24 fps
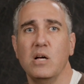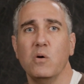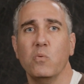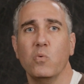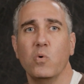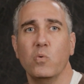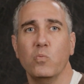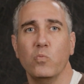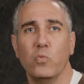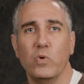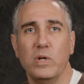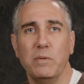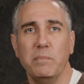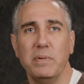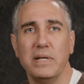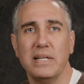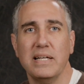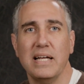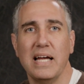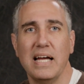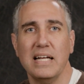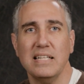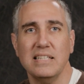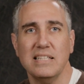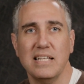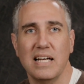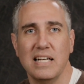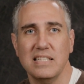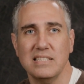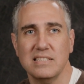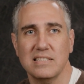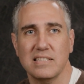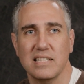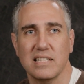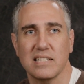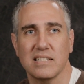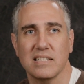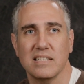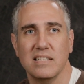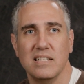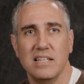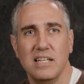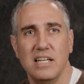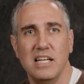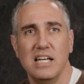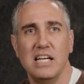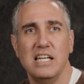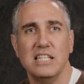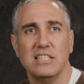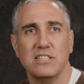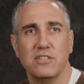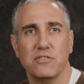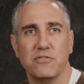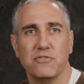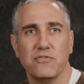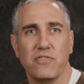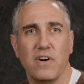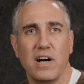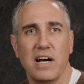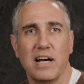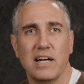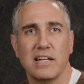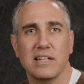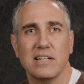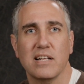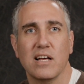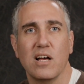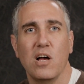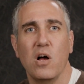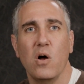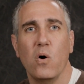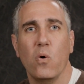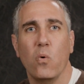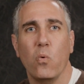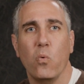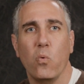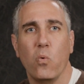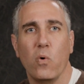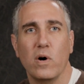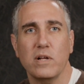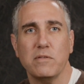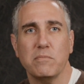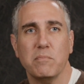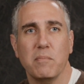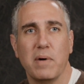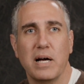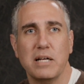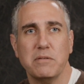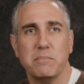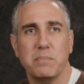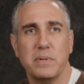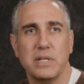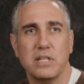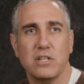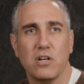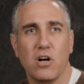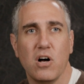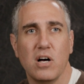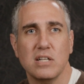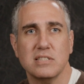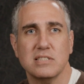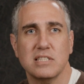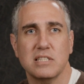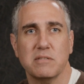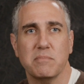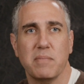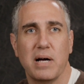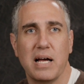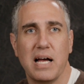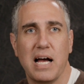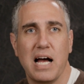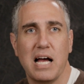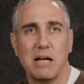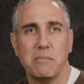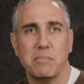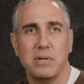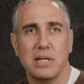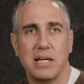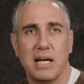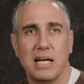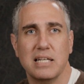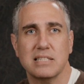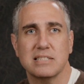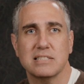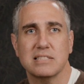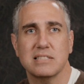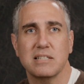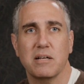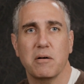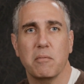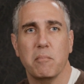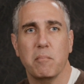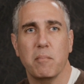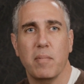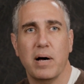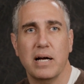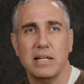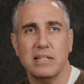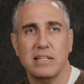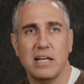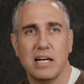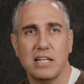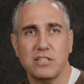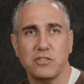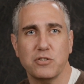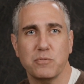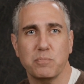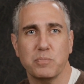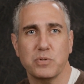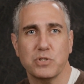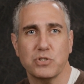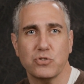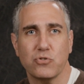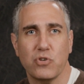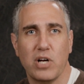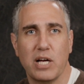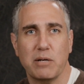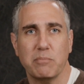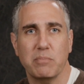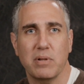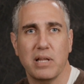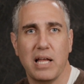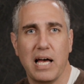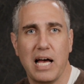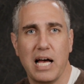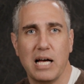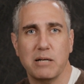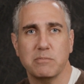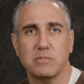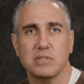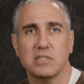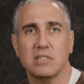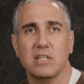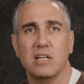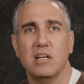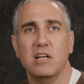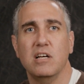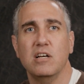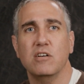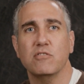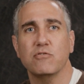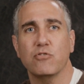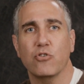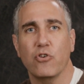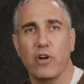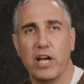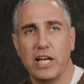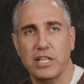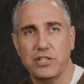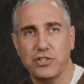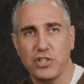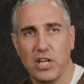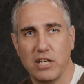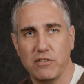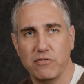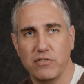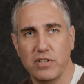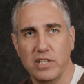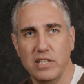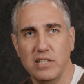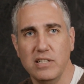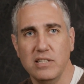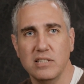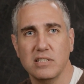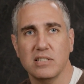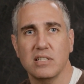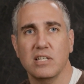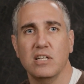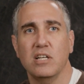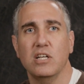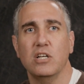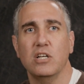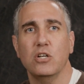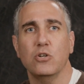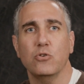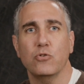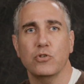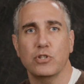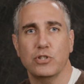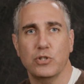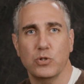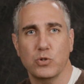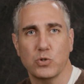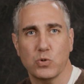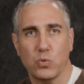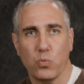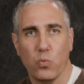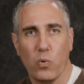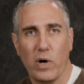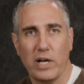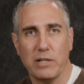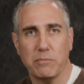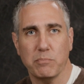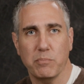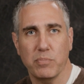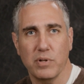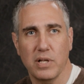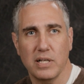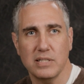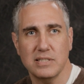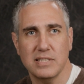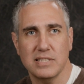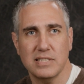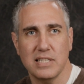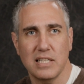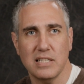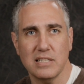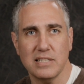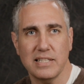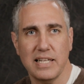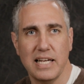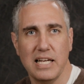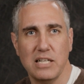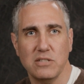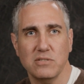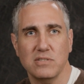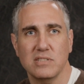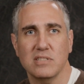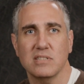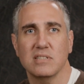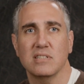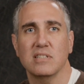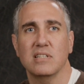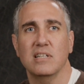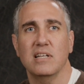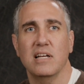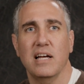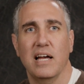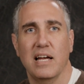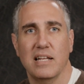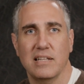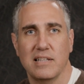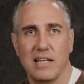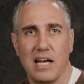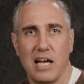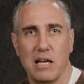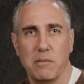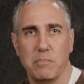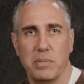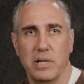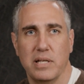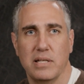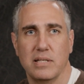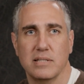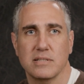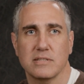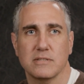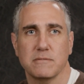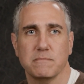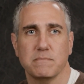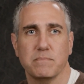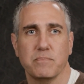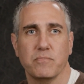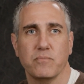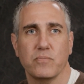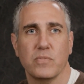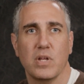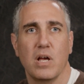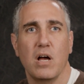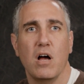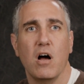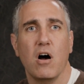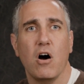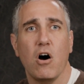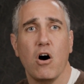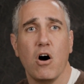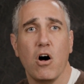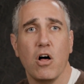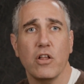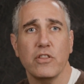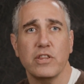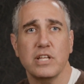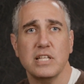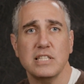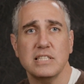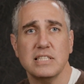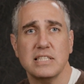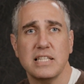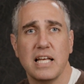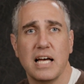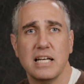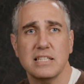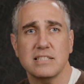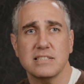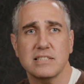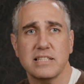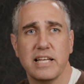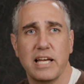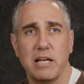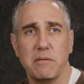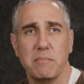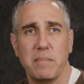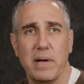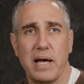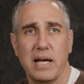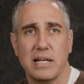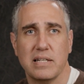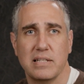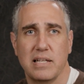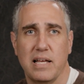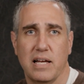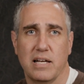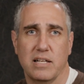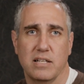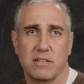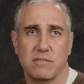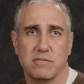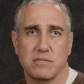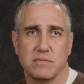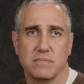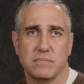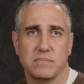When we began testing to find what might be causing my IBS, my doctor prescribed labs for HIV, reduced white blood cell count, and diabetes. All these tests came back negative.